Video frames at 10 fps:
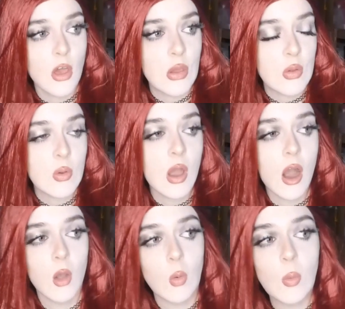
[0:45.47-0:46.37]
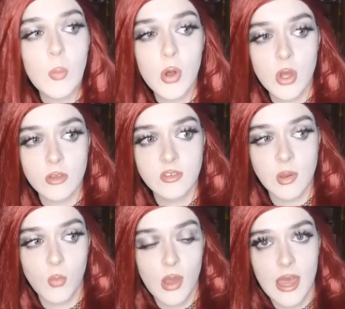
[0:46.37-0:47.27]
so I will
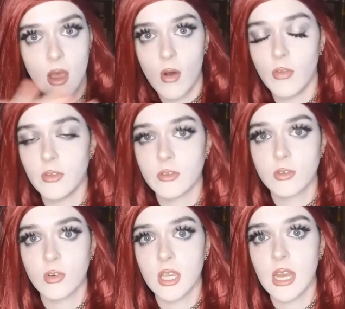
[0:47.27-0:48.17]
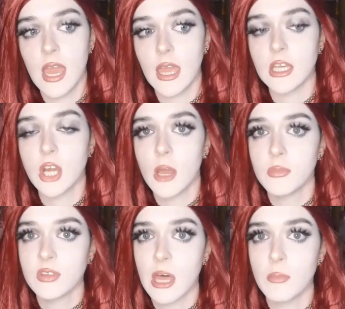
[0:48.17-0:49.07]
put somewhere on the screen
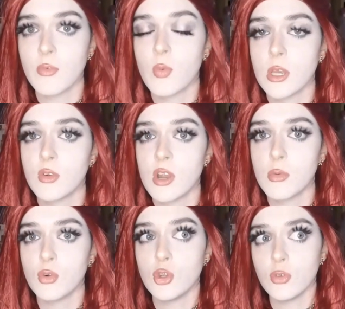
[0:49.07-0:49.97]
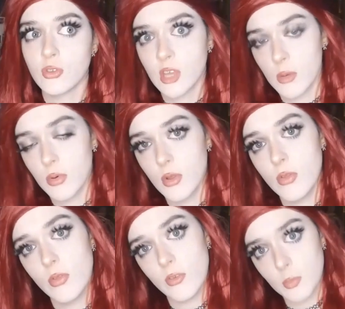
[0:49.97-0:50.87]
a timestamp of when you're able to
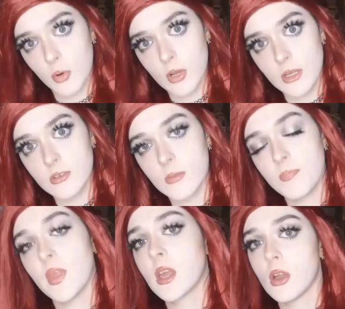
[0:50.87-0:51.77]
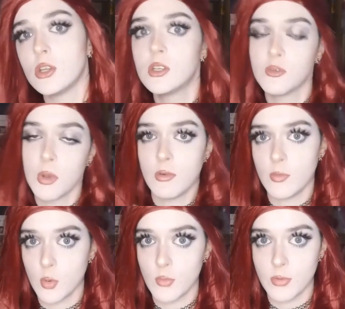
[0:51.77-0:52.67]
skip the spoilers and go to
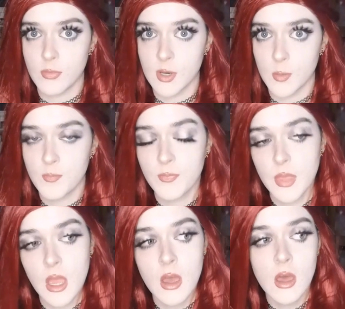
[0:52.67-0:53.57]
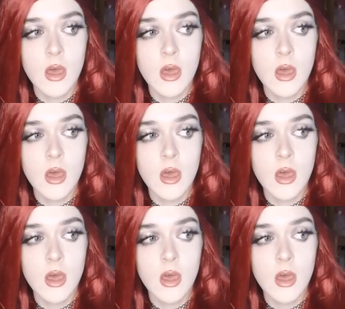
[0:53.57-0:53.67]
just my review of the film.